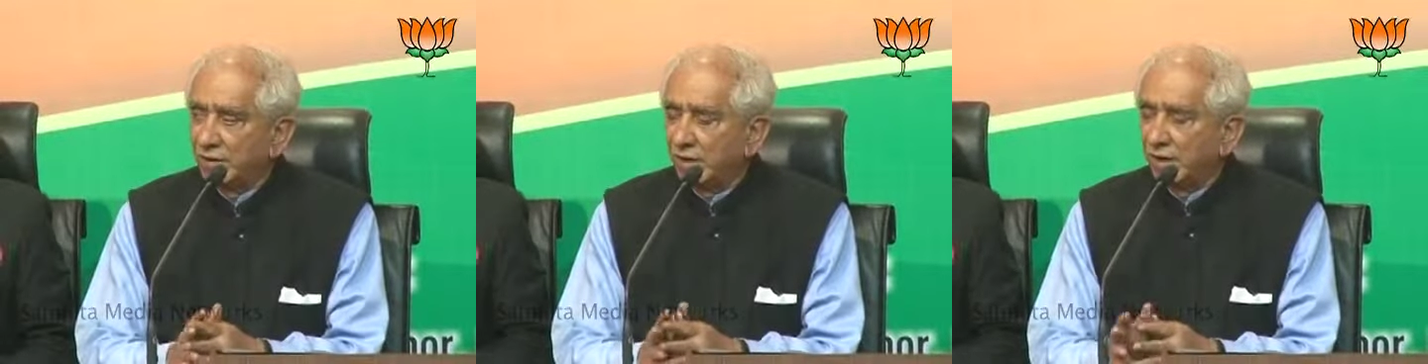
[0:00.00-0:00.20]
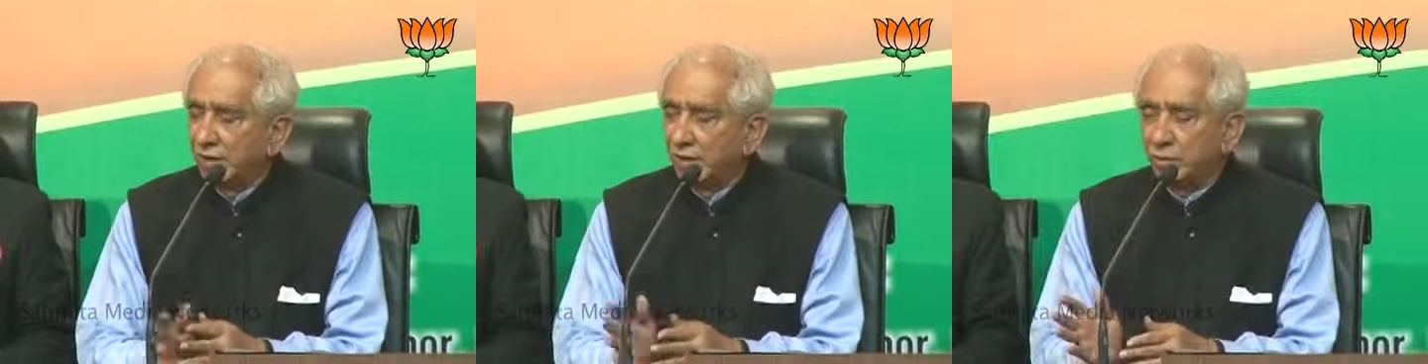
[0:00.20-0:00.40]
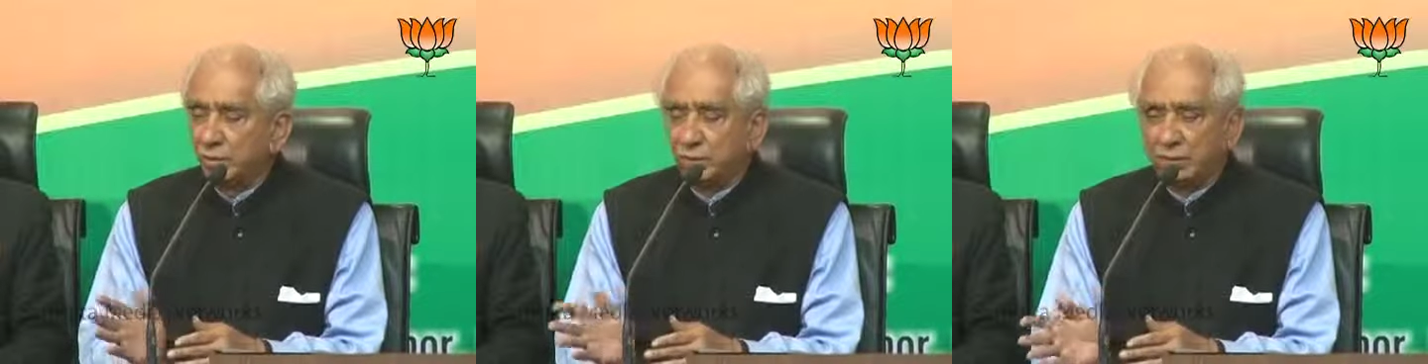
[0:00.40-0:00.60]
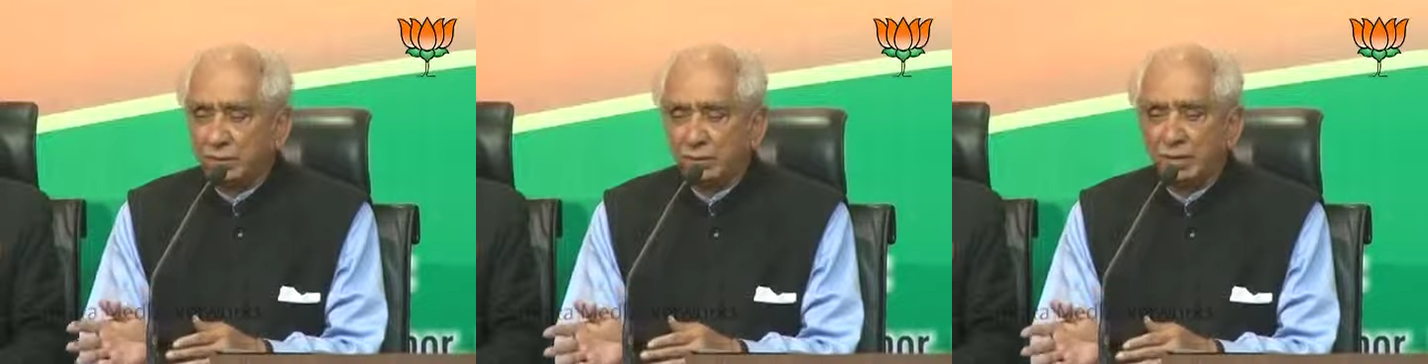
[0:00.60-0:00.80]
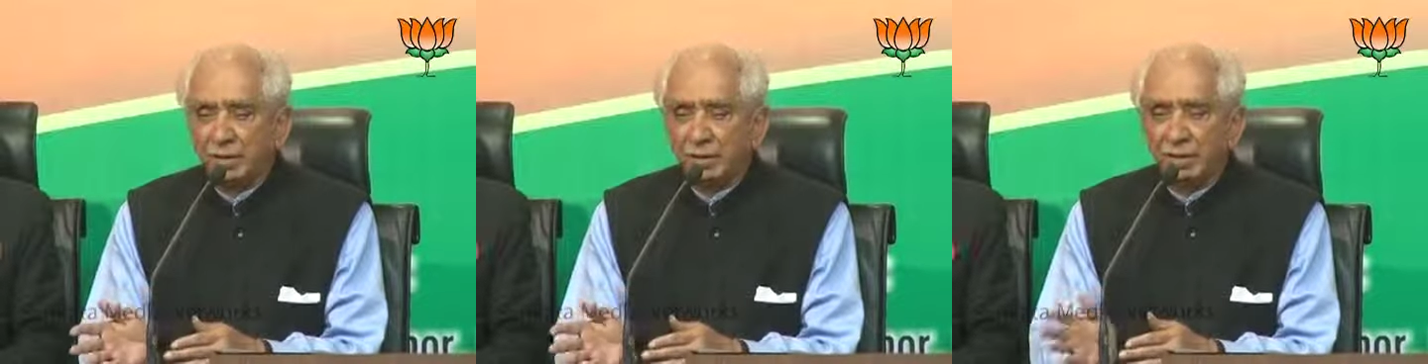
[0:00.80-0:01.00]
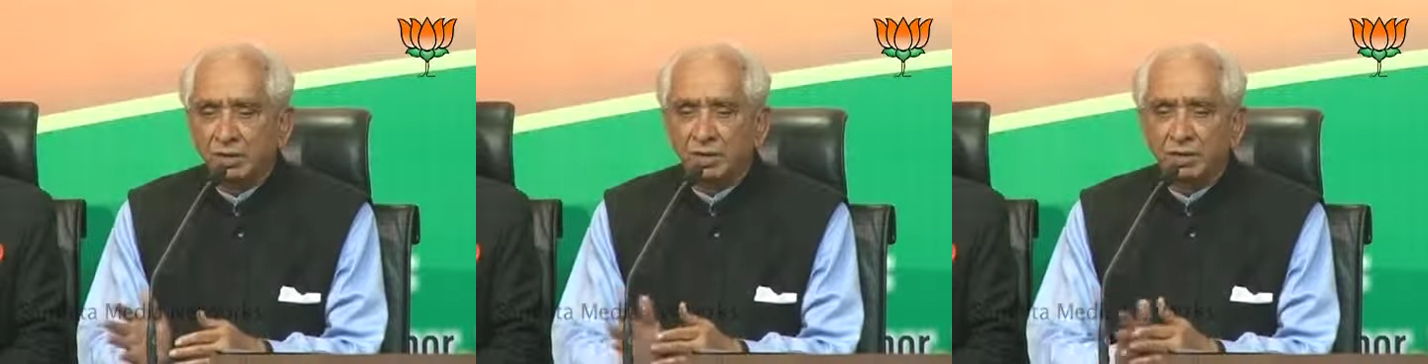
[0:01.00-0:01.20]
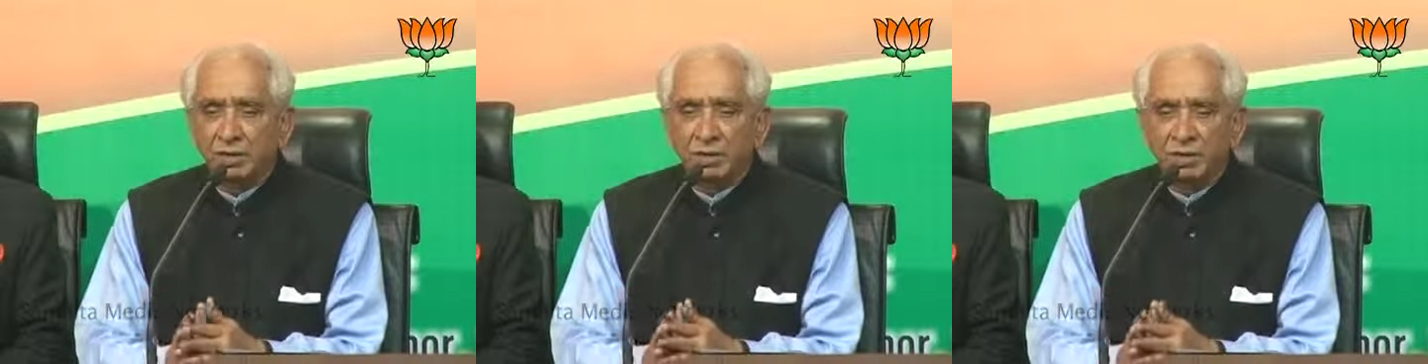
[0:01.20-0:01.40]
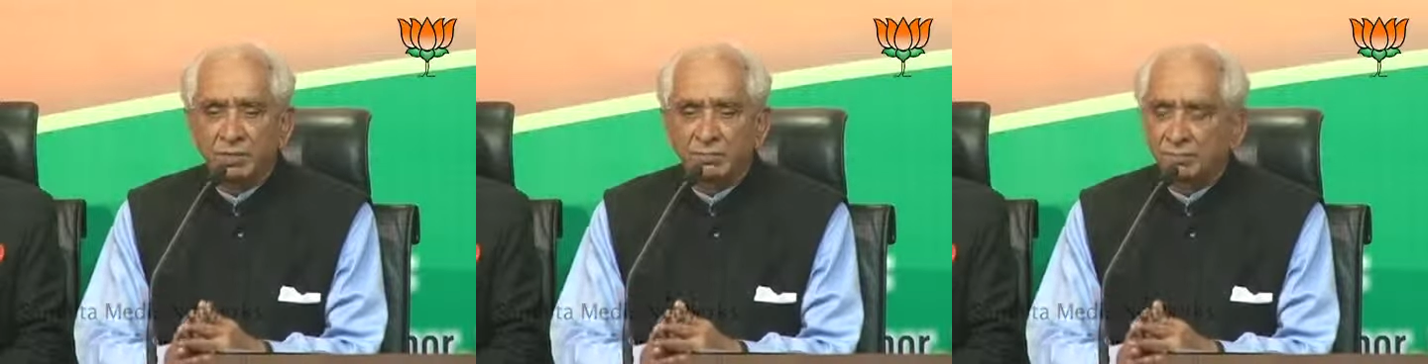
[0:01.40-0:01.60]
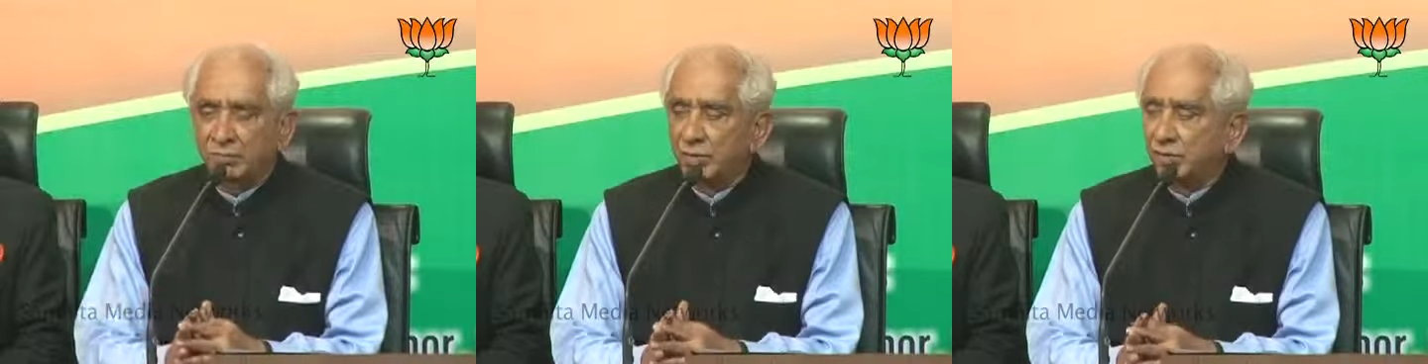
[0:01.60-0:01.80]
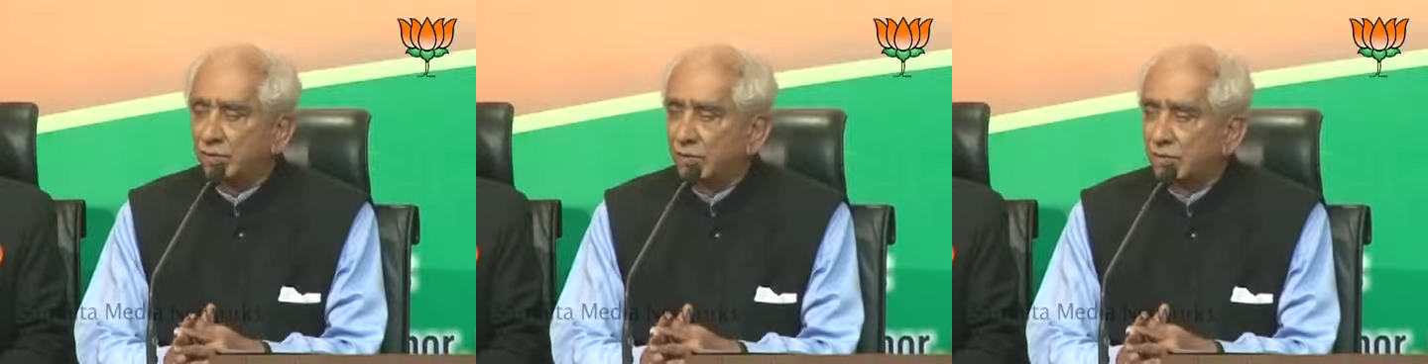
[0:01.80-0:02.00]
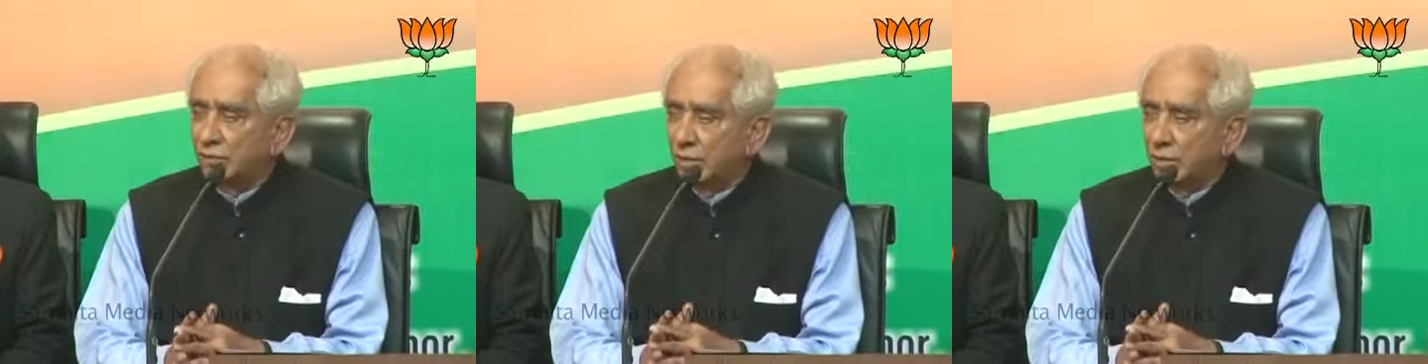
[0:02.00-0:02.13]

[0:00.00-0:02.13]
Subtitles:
I do commend Mr.